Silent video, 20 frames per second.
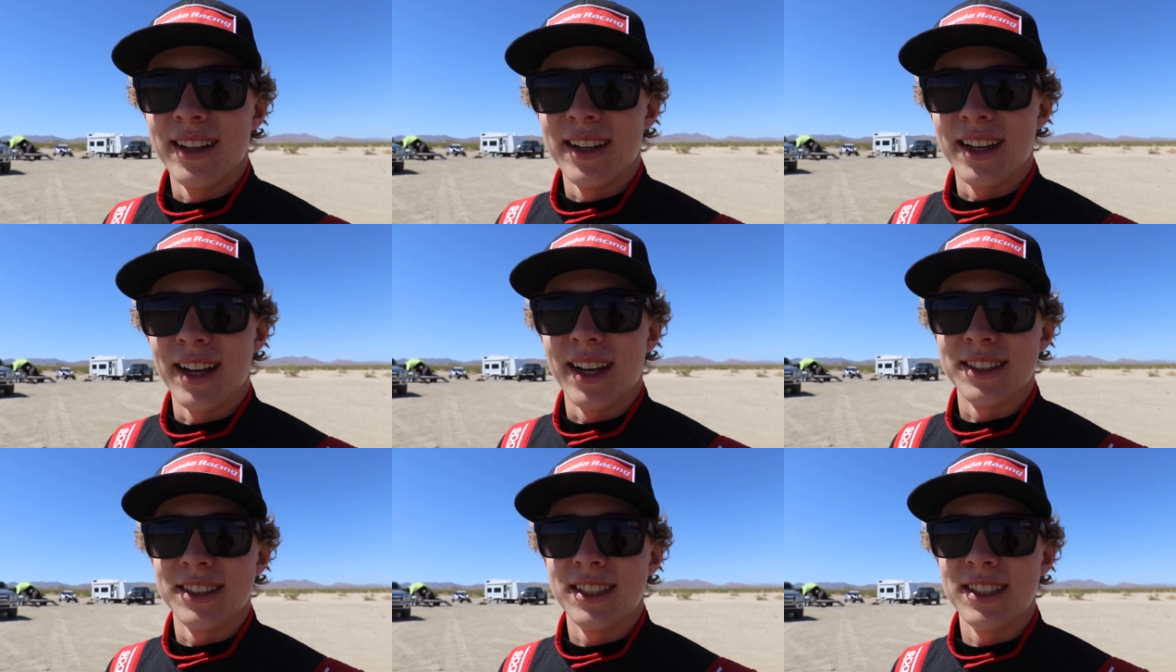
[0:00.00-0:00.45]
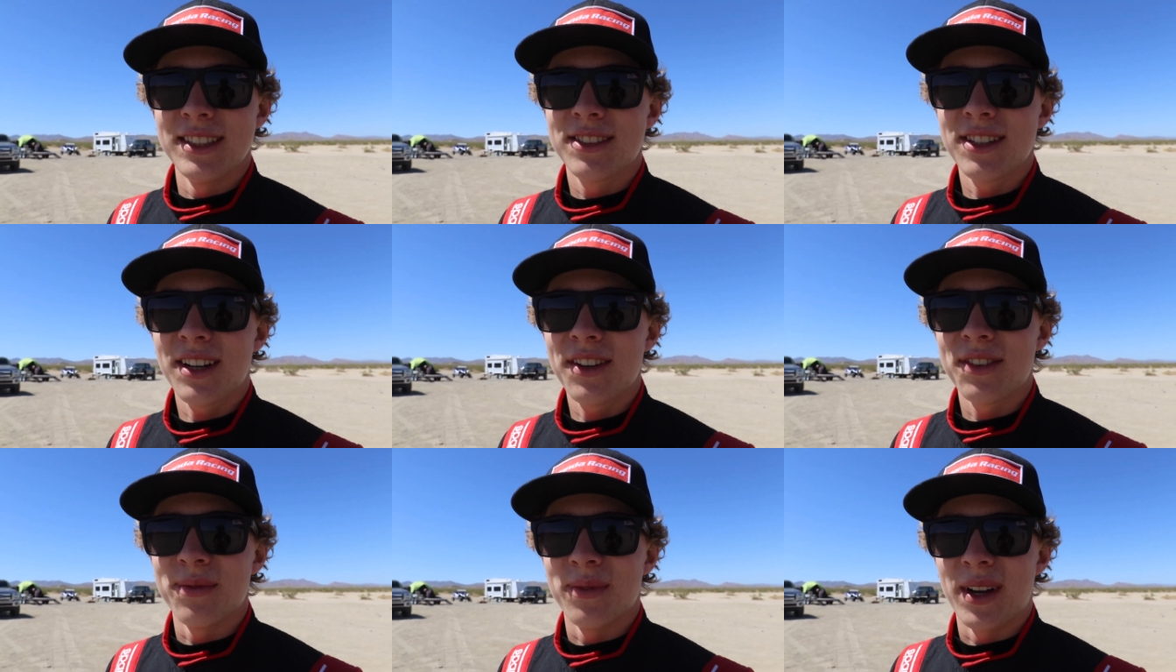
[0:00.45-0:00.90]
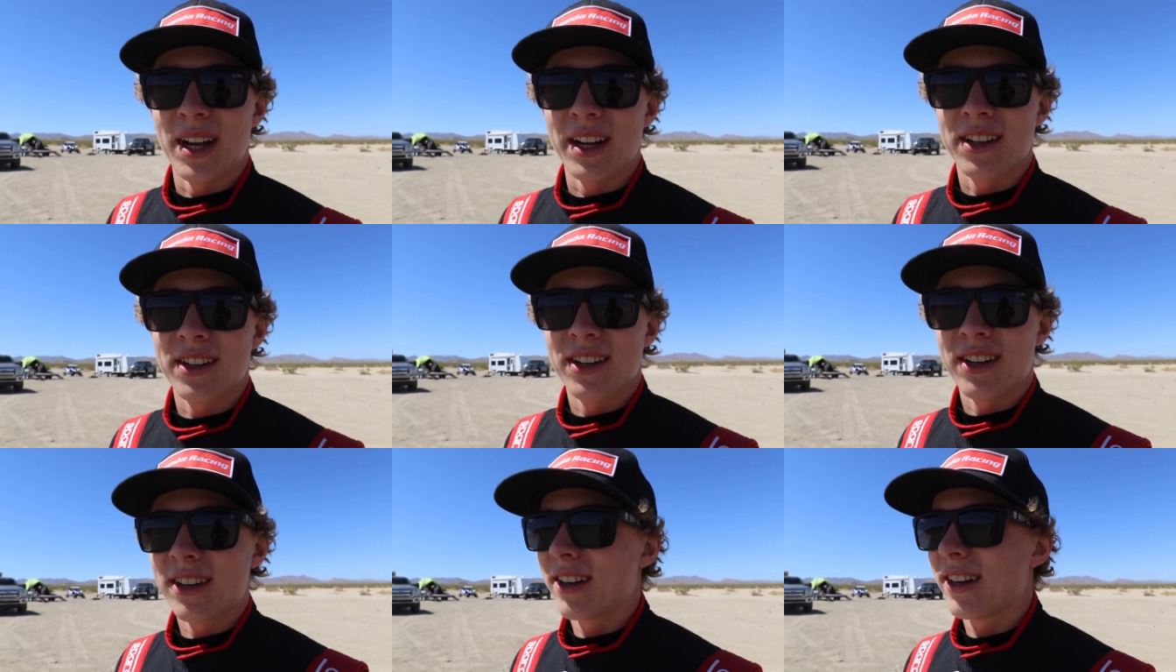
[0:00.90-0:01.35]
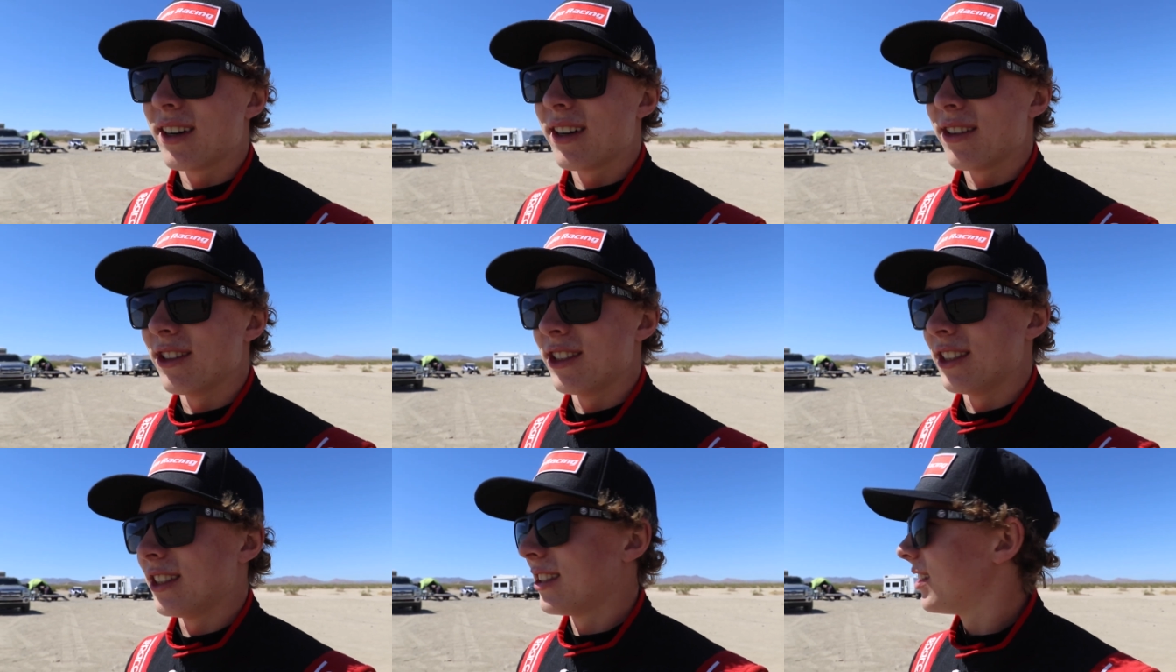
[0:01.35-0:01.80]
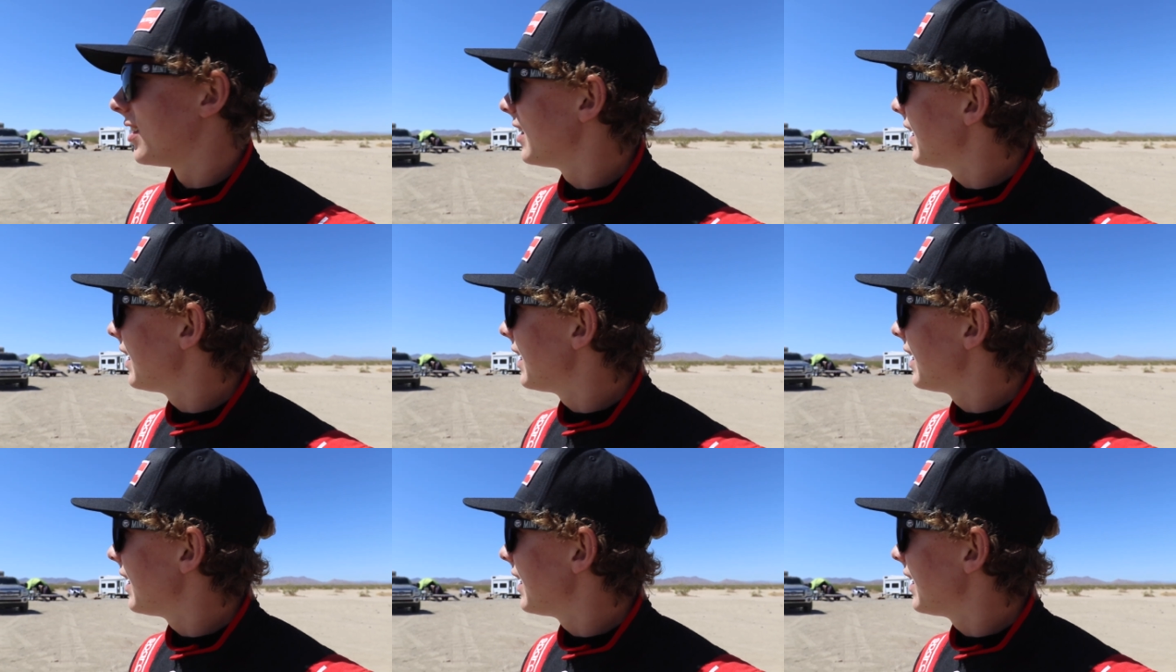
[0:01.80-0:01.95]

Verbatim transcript: Yeah, he's driving my car, which,